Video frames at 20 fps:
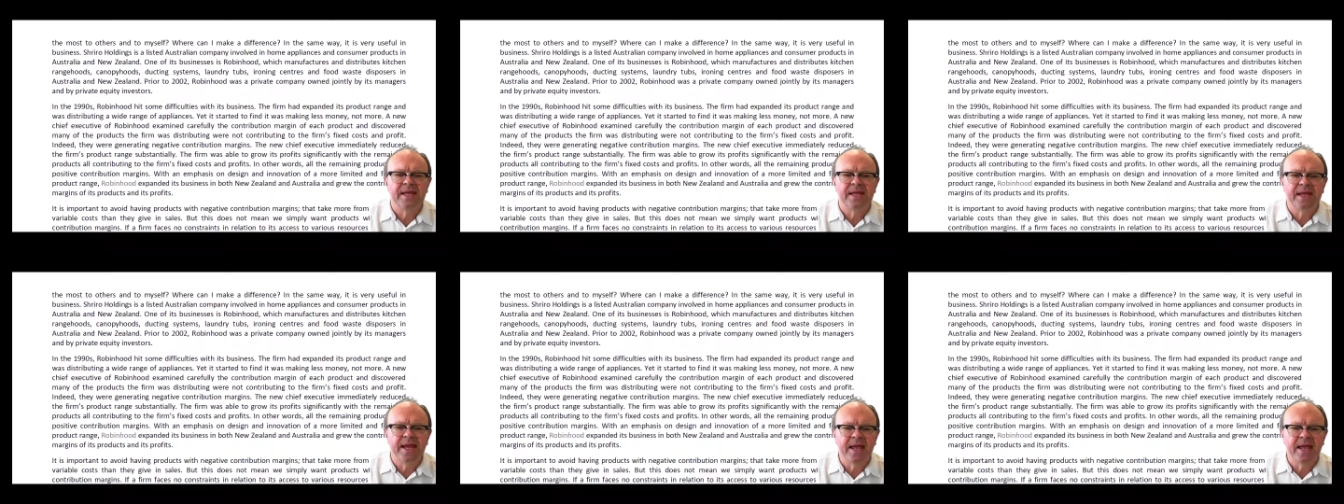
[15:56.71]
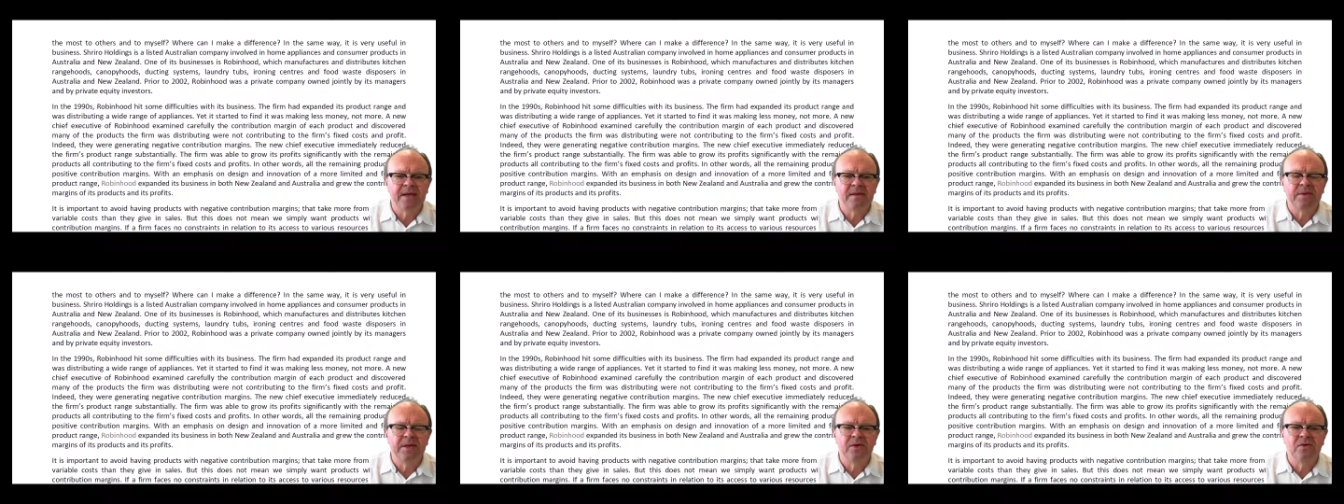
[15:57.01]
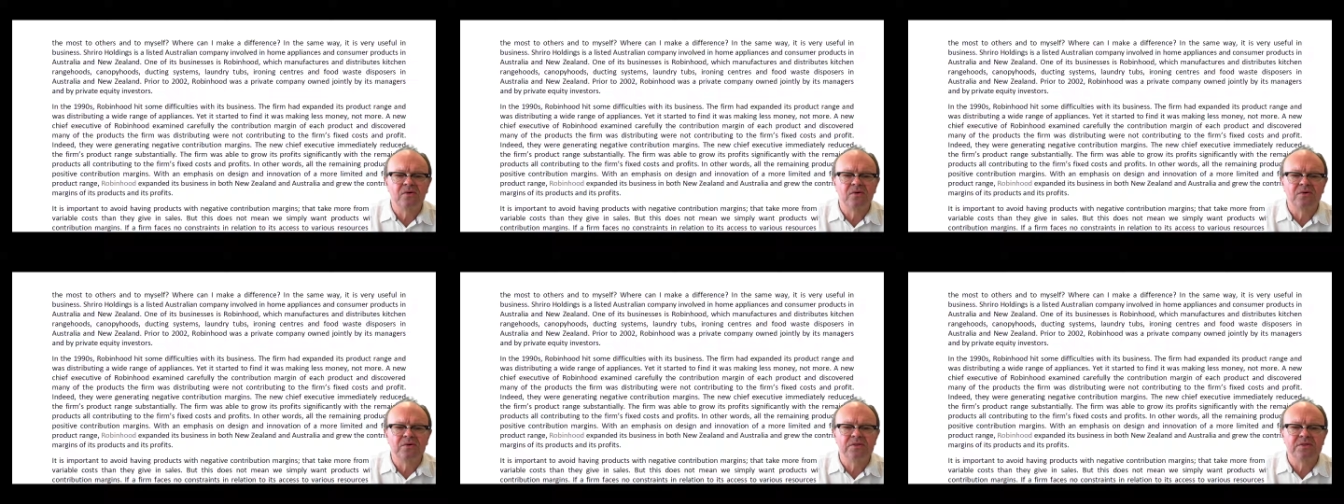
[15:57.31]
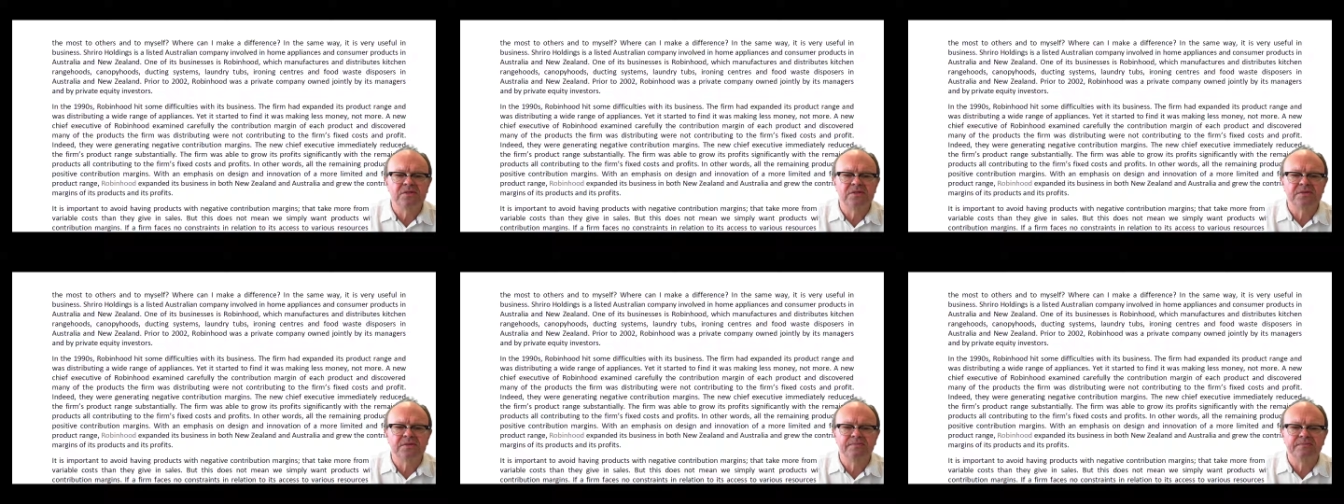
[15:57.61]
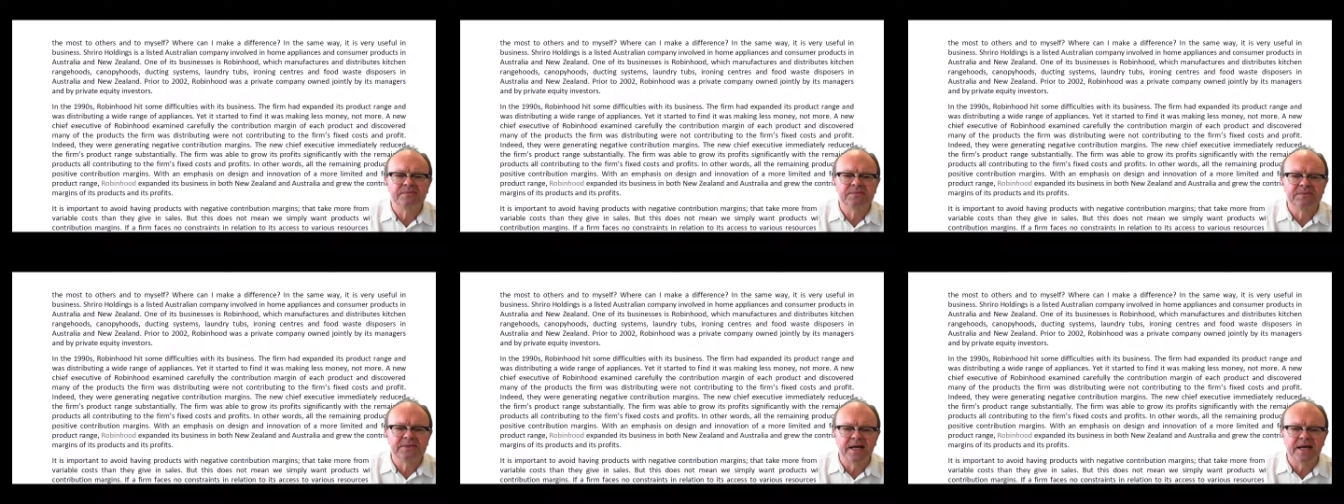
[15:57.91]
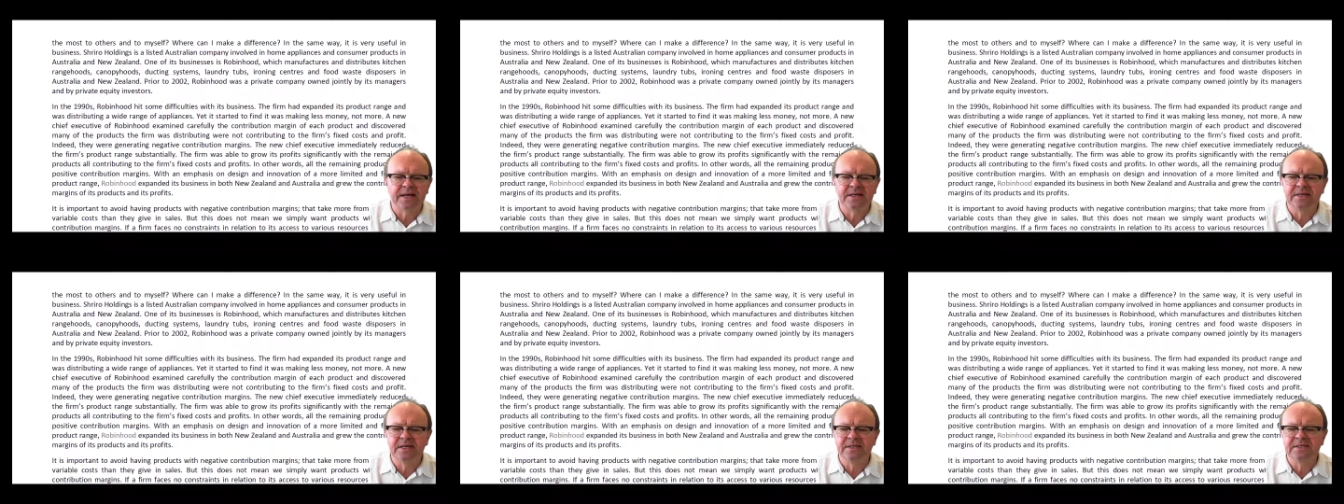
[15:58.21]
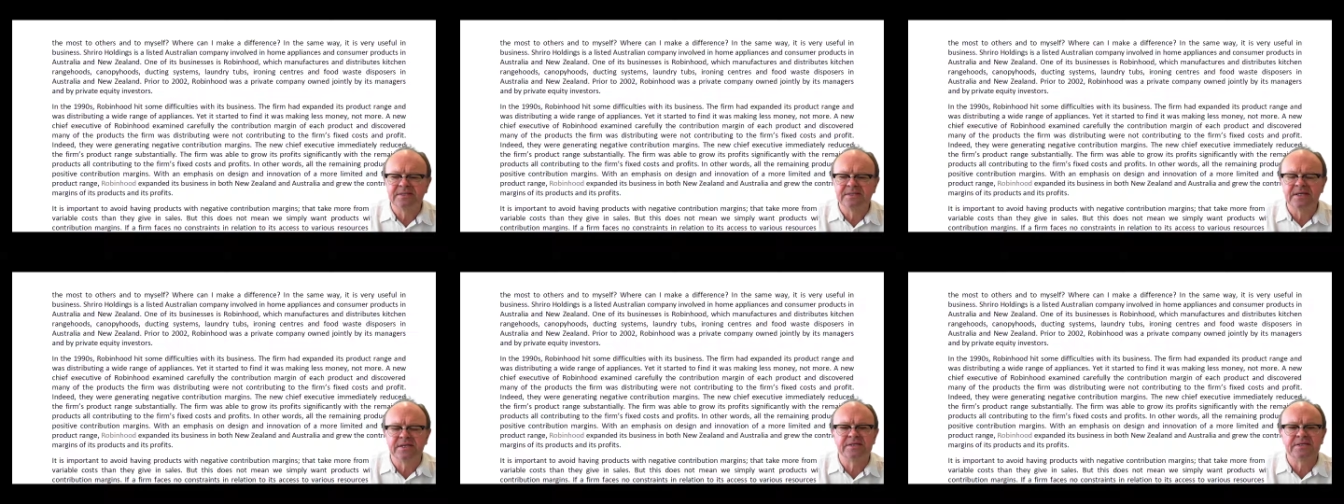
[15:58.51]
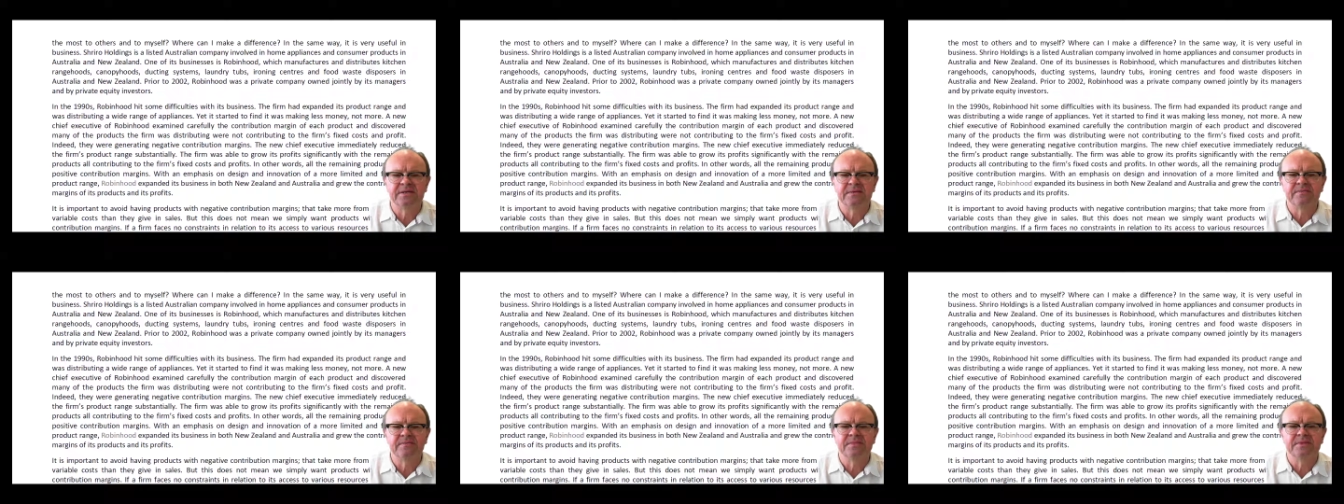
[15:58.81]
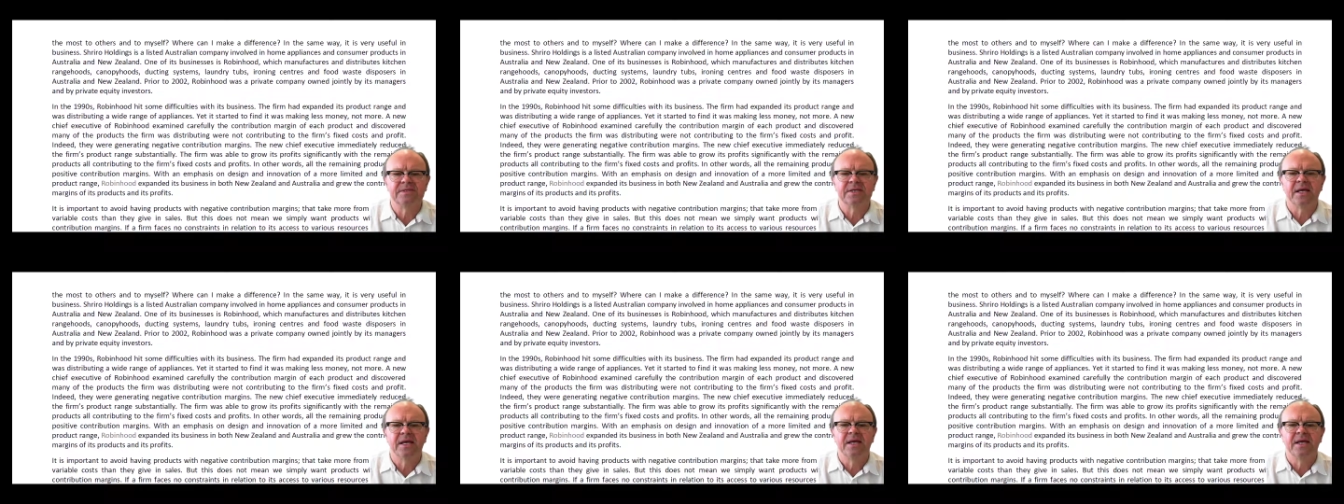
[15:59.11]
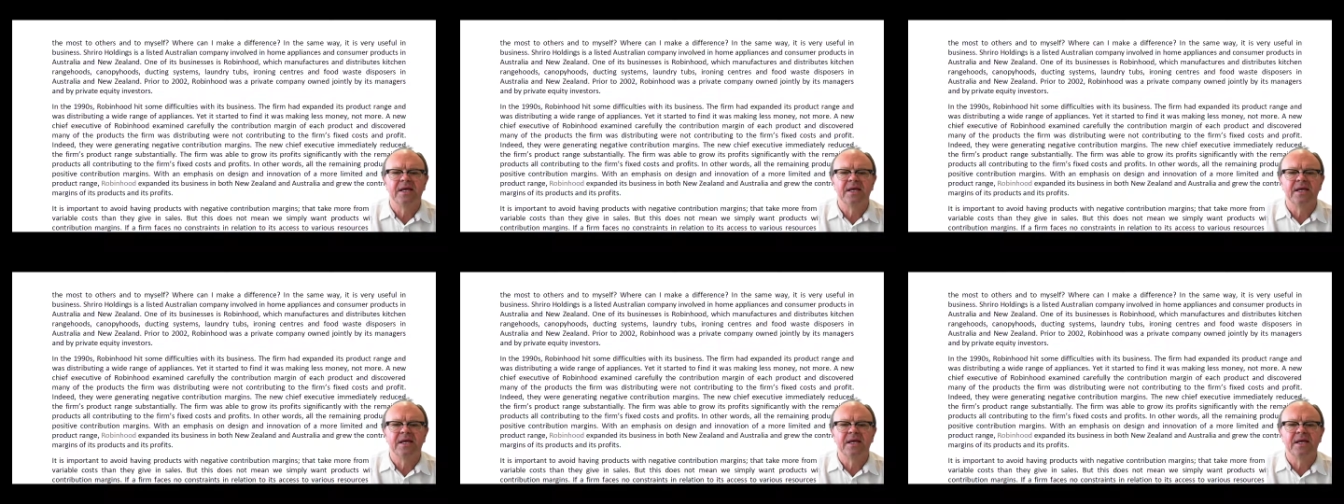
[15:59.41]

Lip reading: canopy hoods, ducting systems,